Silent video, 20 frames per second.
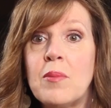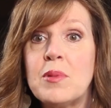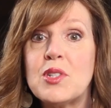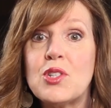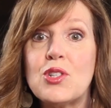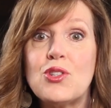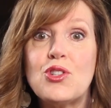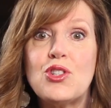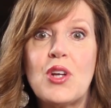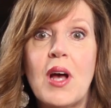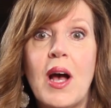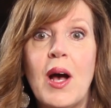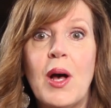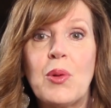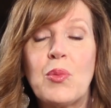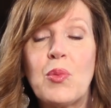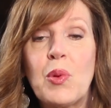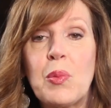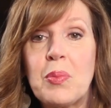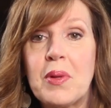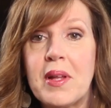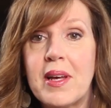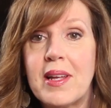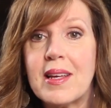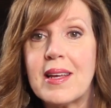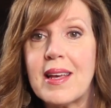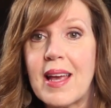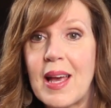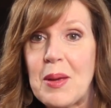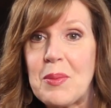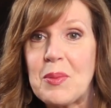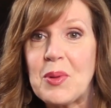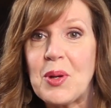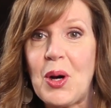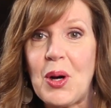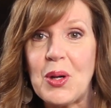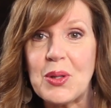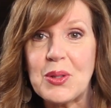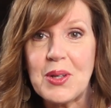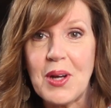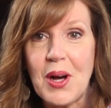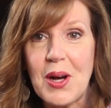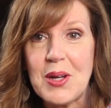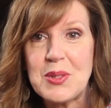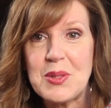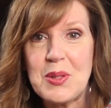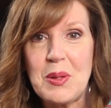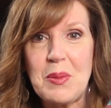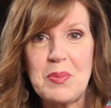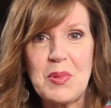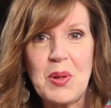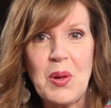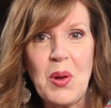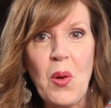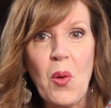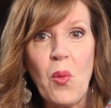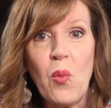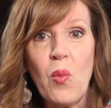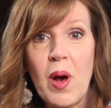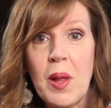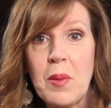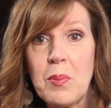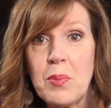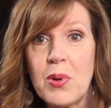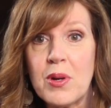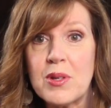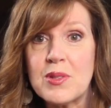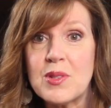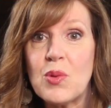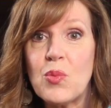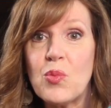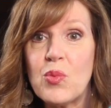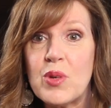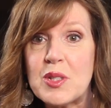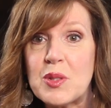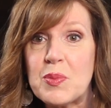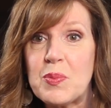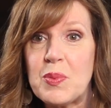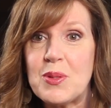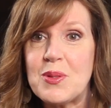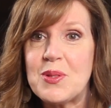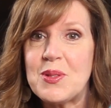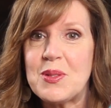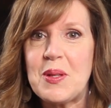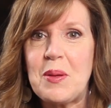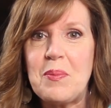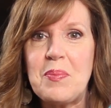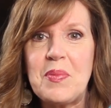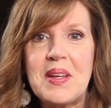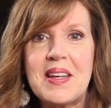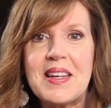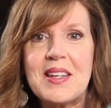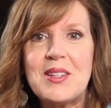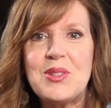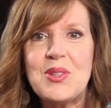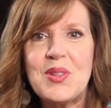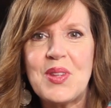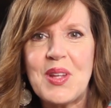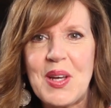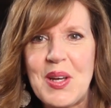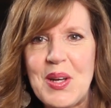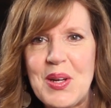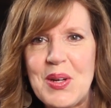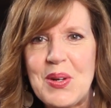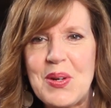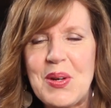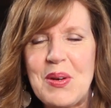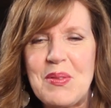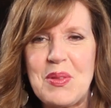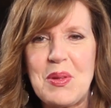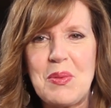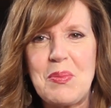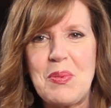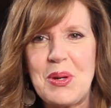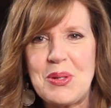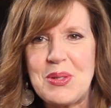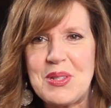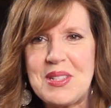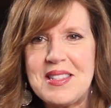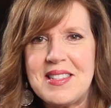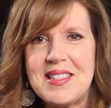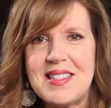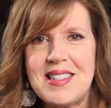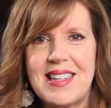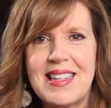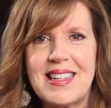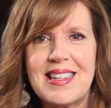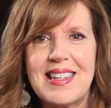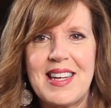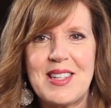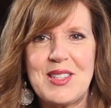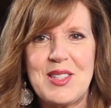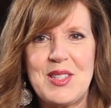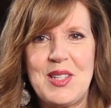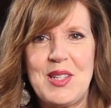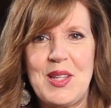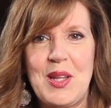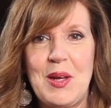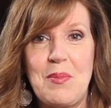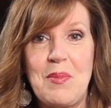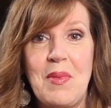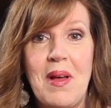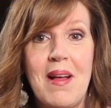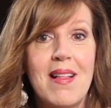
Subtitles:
was a child, we played a game called Gossip. One person whispered something into the ear of the person sitting next to them.